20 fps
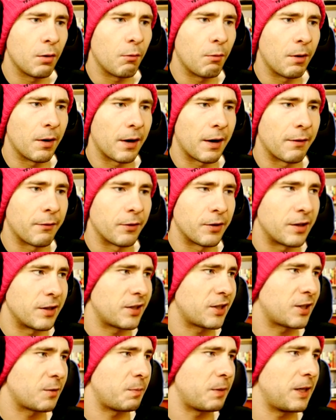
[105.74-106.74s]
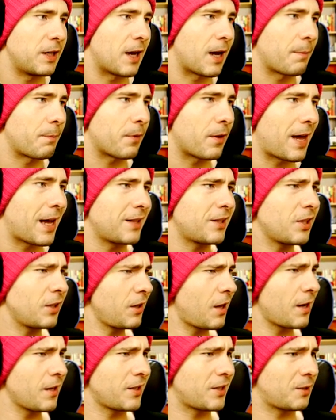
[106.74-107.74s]
Wherever it is, speed up. That's a
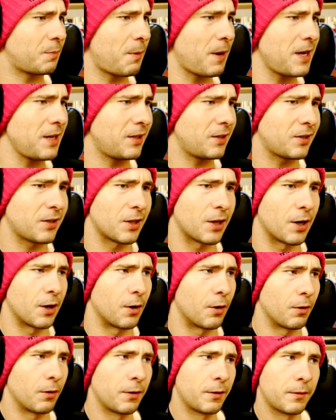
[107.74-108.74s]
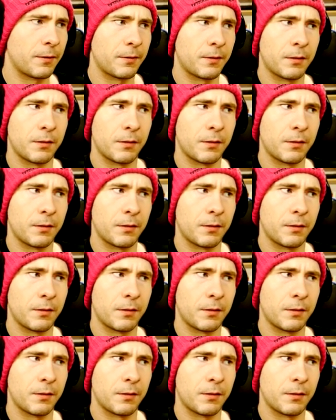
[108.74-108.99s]
lot of space, though.